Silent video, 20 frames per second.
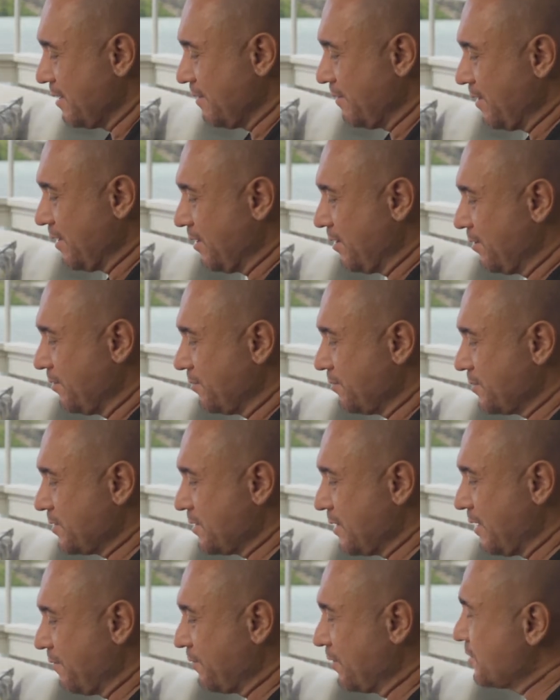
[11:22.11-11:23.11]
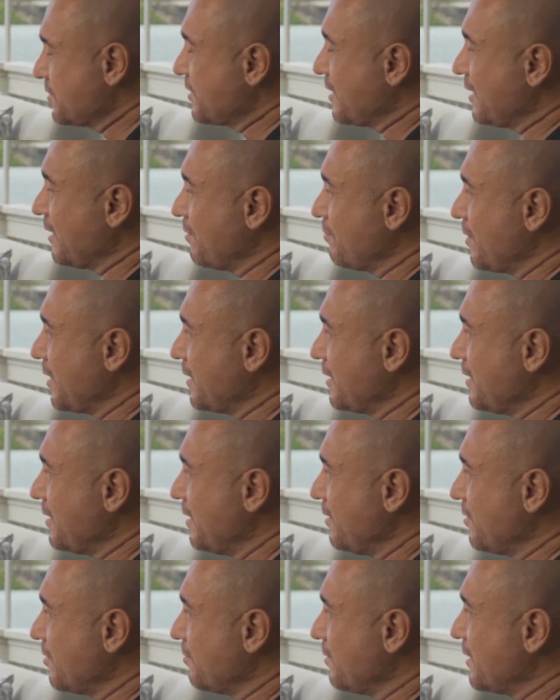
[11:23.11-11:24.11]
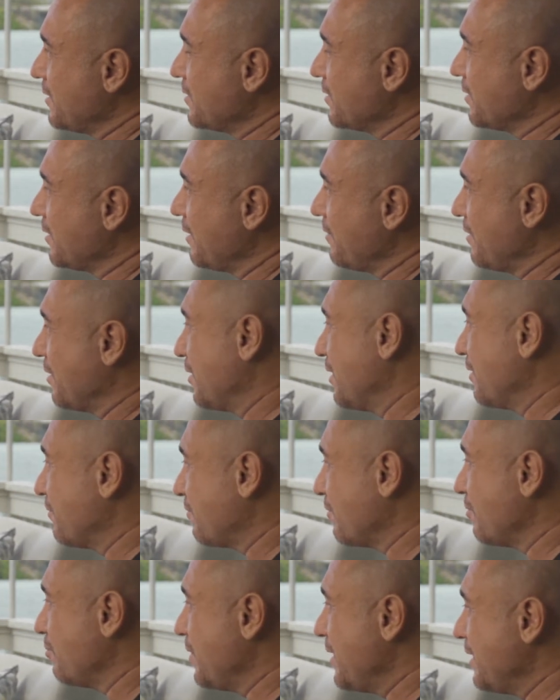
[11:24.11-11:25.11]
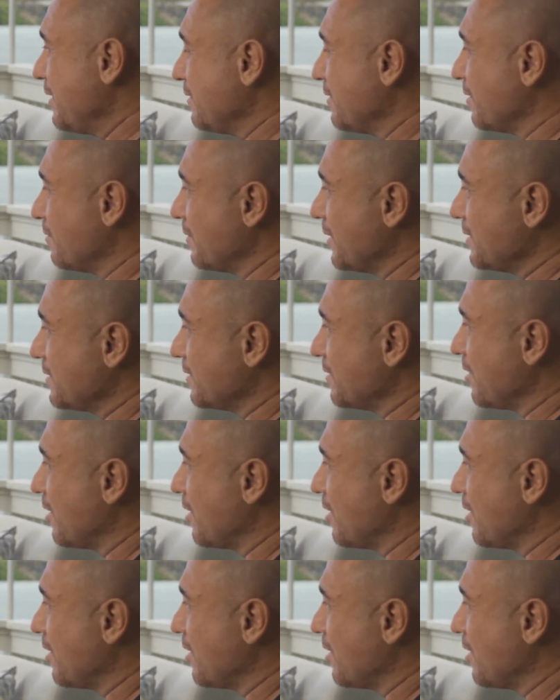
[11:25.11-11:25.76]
they'll if they're staying in Waikiki, they'll rent a, and they're here for a week, they'll rent a